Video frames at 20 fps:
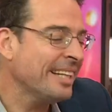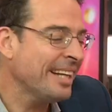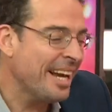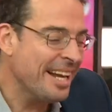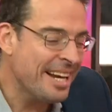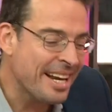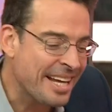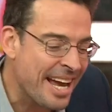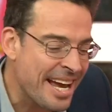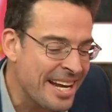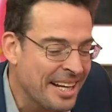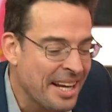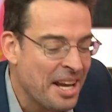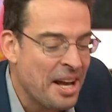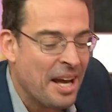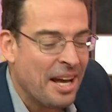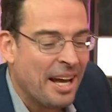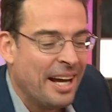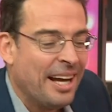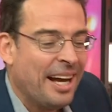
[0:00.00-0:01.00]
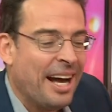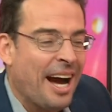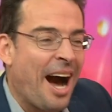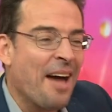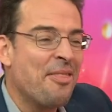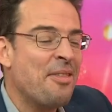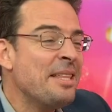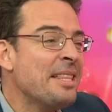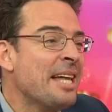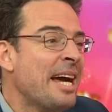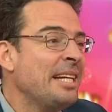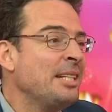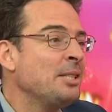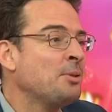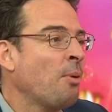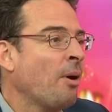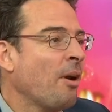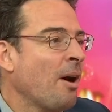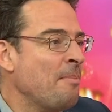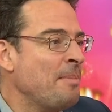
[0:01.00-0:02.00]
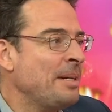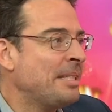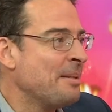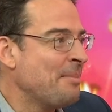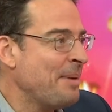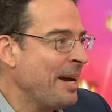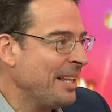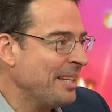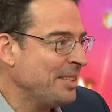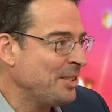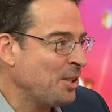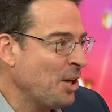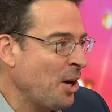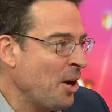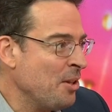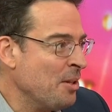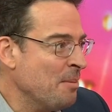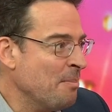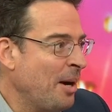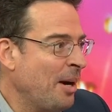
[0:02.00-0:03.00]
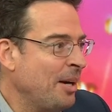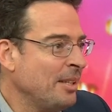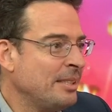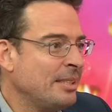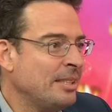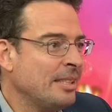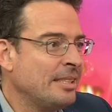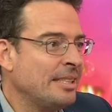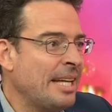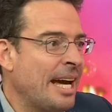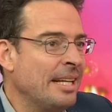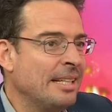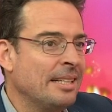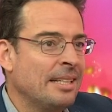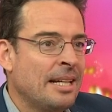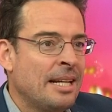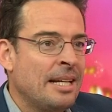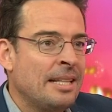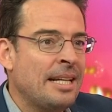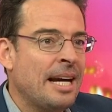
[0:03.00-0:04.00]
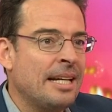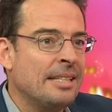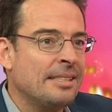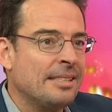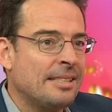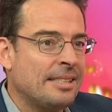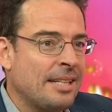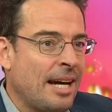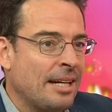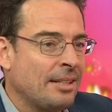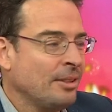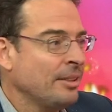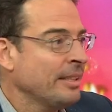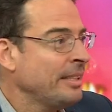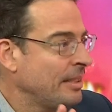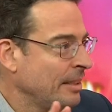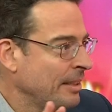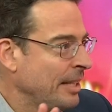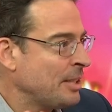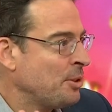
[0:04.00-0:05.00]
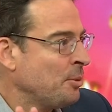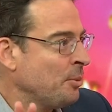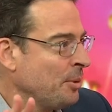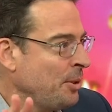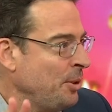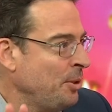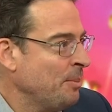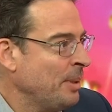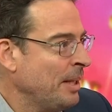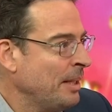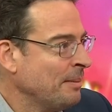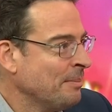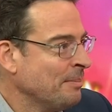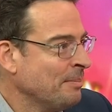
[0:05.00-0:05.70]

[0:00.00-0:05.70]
and again, I think that is what I miss about the show the most, just that that subtle intellectual humour.